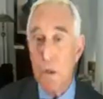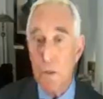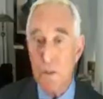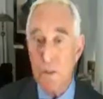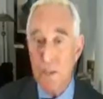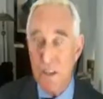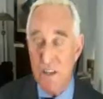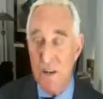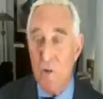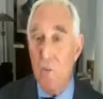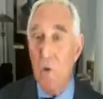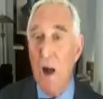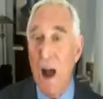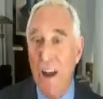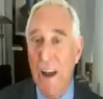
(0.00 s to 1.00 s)
Priebus is a
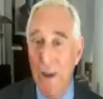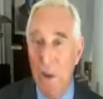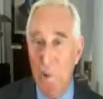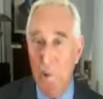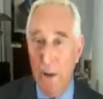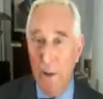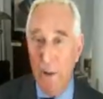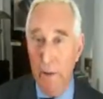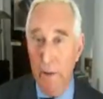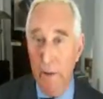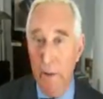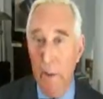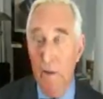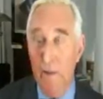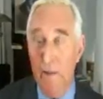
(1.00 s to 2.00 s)
Ryan man.
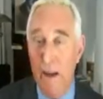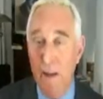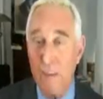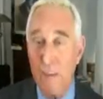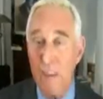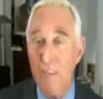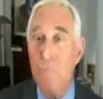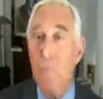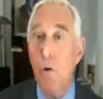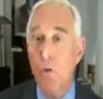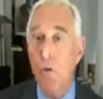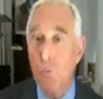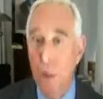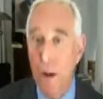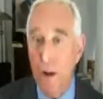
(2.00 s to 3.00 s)
That's his
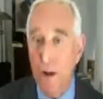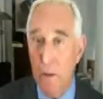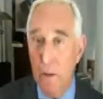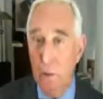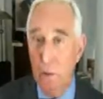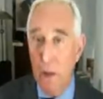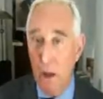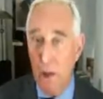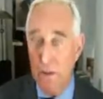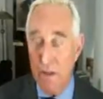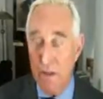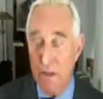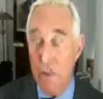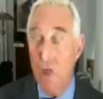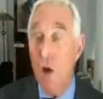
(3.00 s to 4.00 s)
birthright in
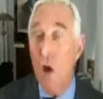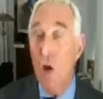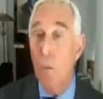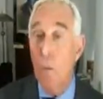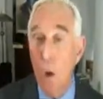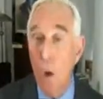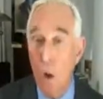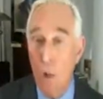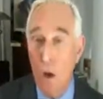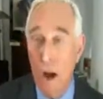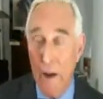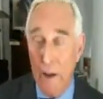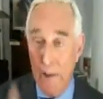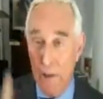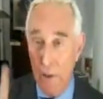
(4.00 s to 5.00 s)
politics, Paul
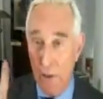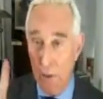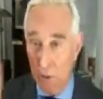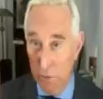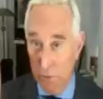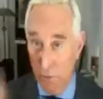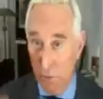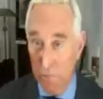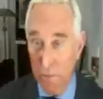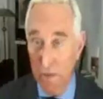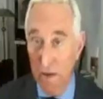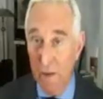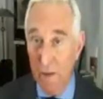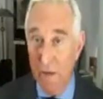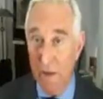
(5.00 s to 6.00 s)
Ryan. Don't
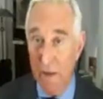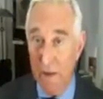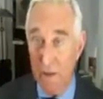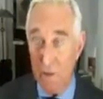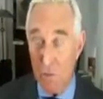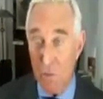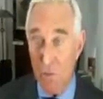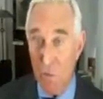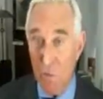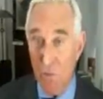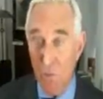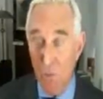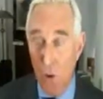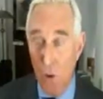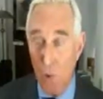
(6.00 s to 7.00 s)
forget that as we move
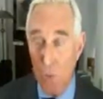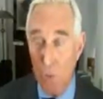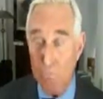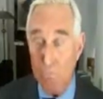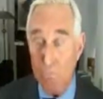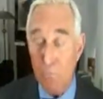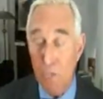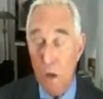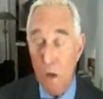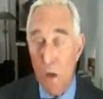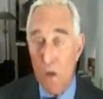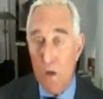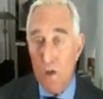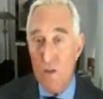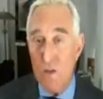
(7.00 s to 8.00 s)
forward.
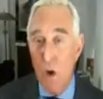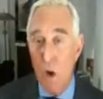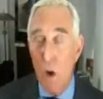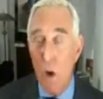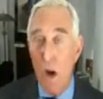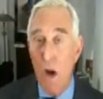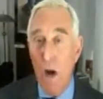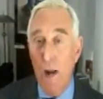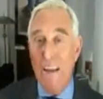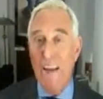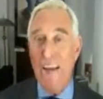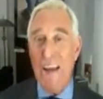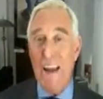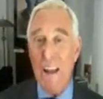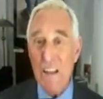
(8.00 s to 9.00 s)
So
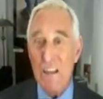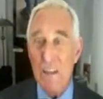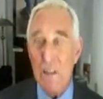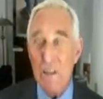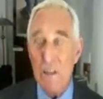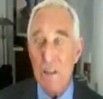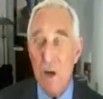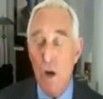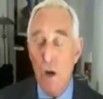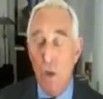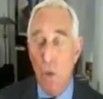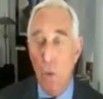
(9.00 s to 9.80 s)
in essence,